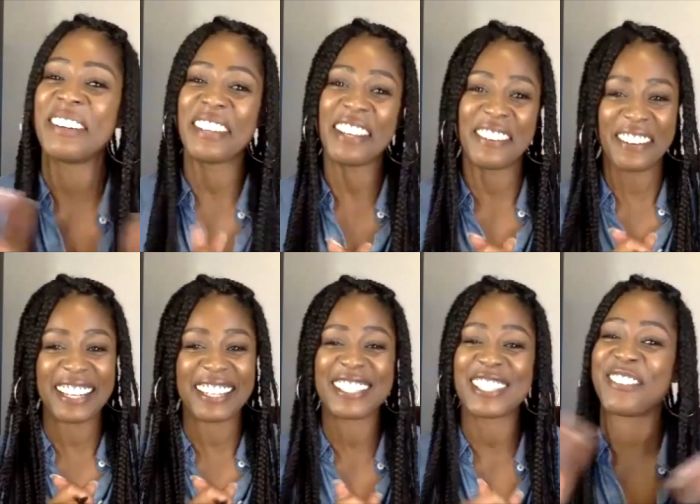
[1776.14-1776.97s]
Okay,
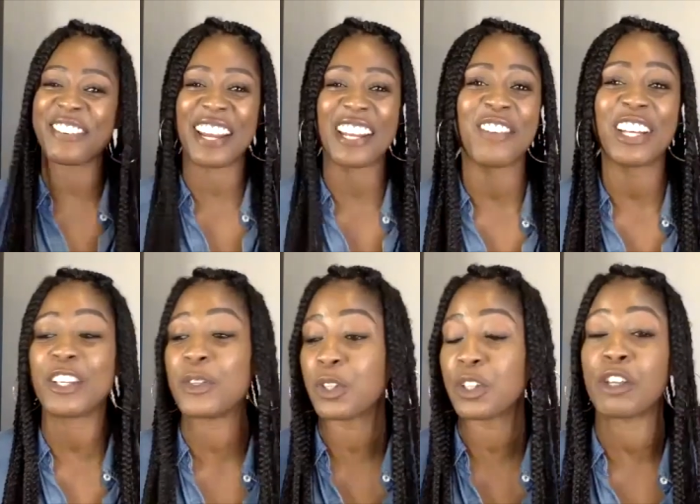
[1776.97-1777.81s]
great. So for anybody
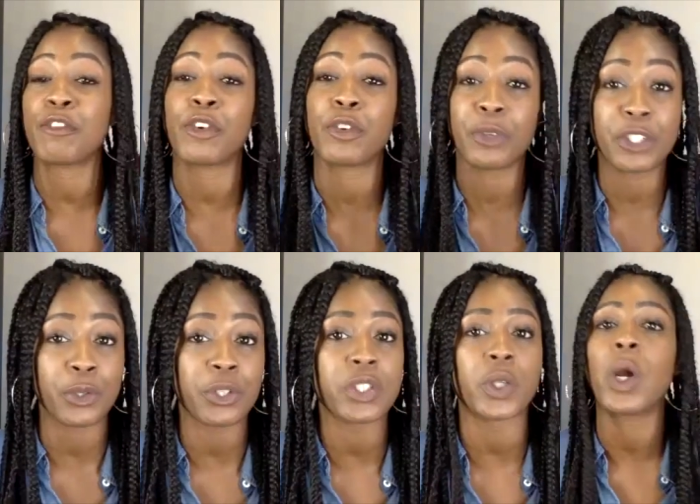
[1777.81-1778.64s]
who's looking for
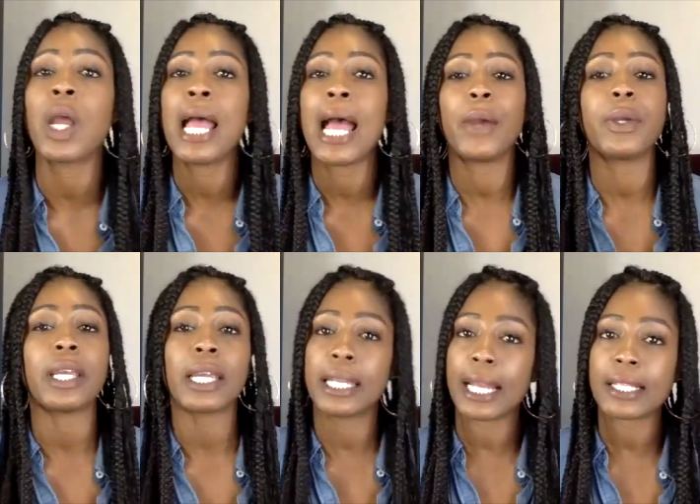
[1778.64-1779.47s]
resources or how you can
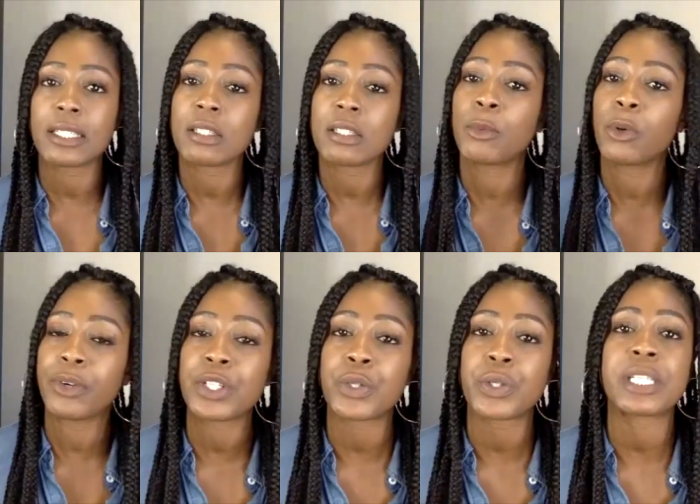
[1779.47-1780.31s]
connect to some more
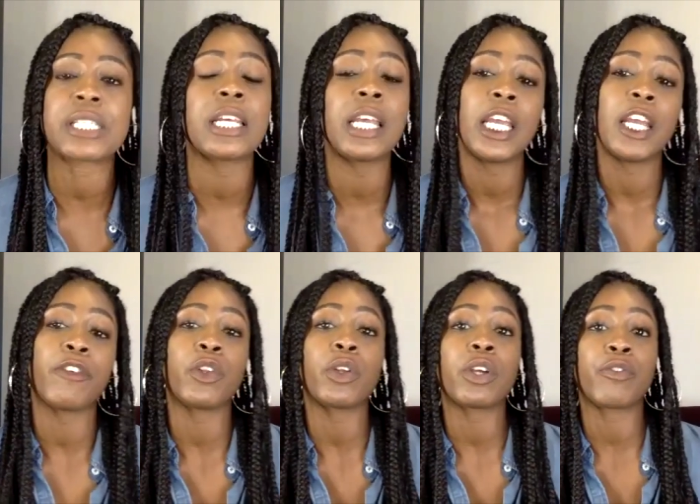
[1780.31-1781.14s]
resources, if
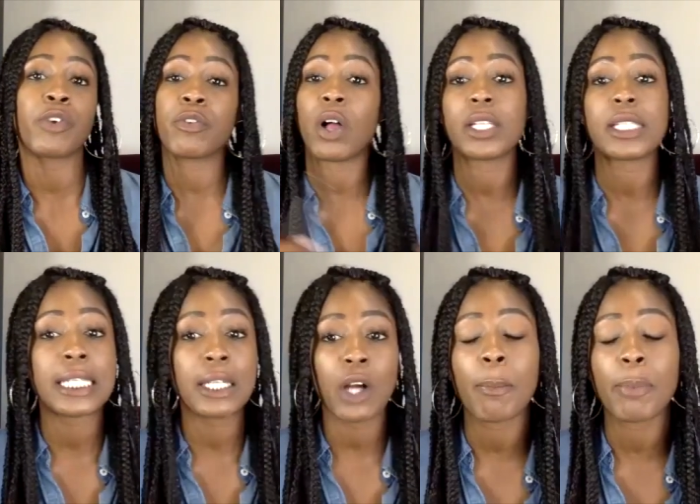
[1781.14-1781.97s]
you're looking for
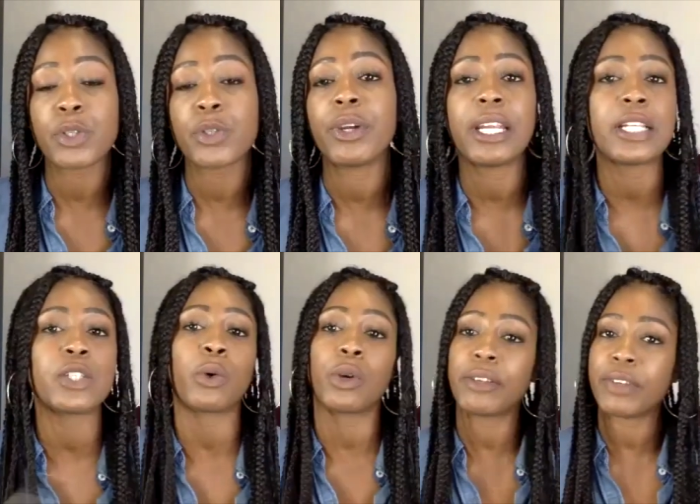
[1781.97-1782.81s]
volunteer opportunities,
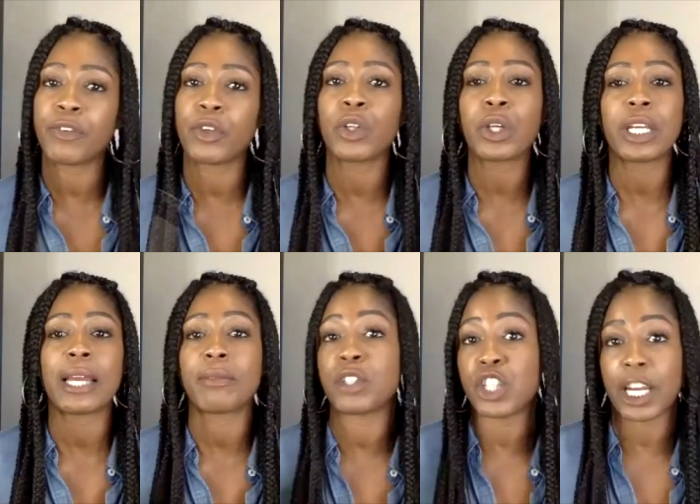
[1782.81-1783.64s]
or even if you're looking
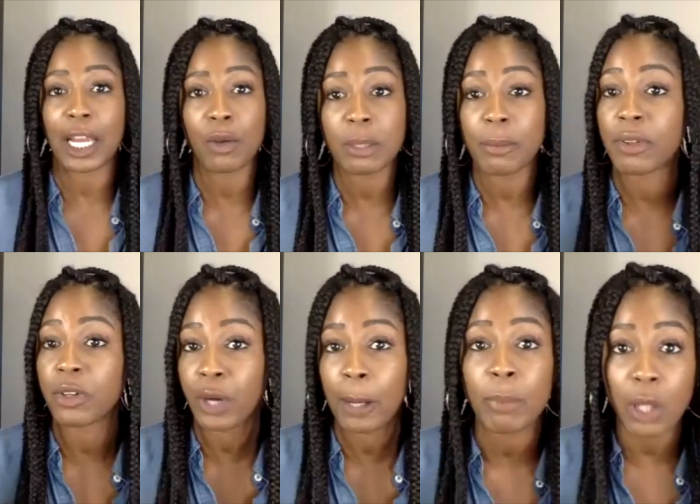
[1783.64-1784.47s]
at to check out some of the
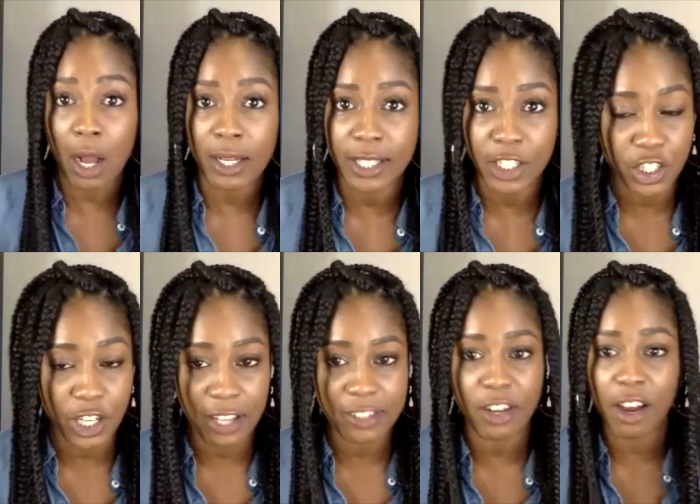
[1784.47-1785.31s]
great blogs that she
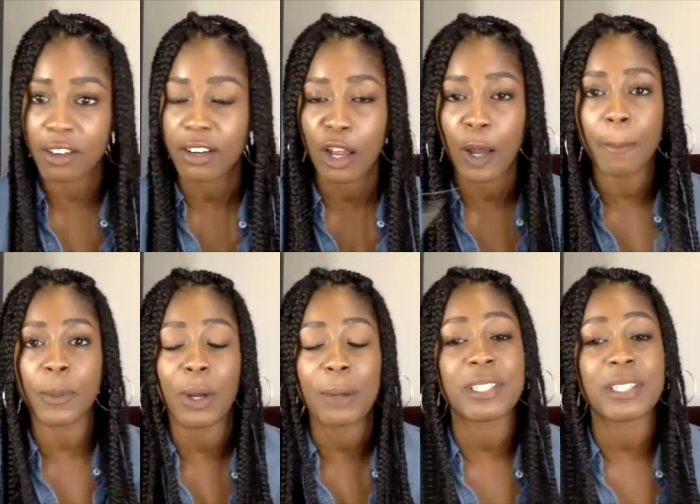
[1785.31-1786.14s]
has on the
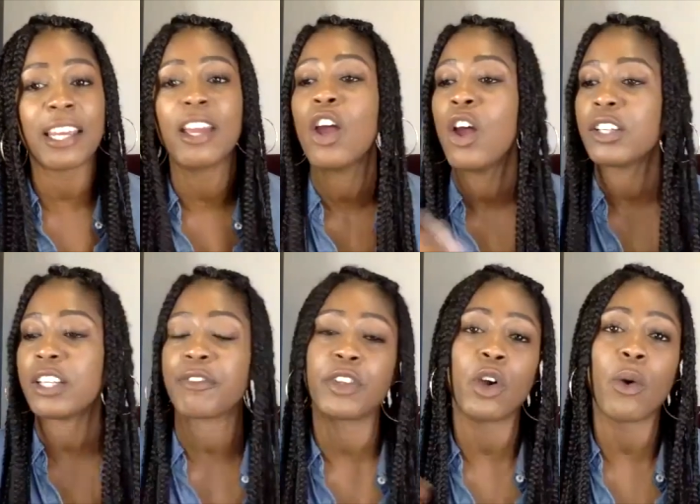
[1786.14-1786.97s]
website,
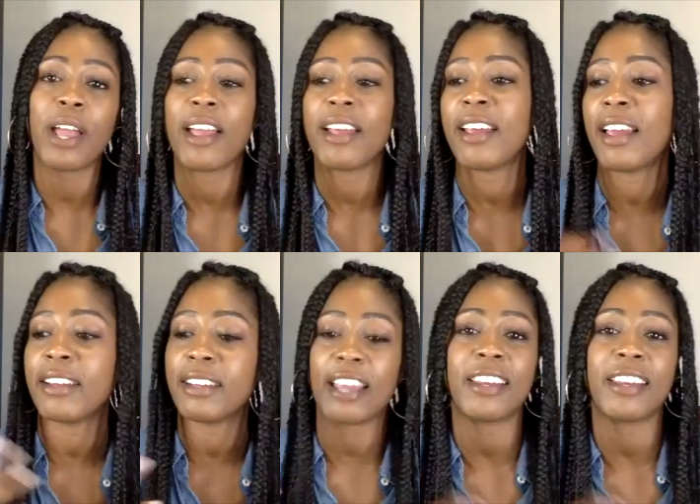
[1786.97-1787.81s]
definitely go ahead and get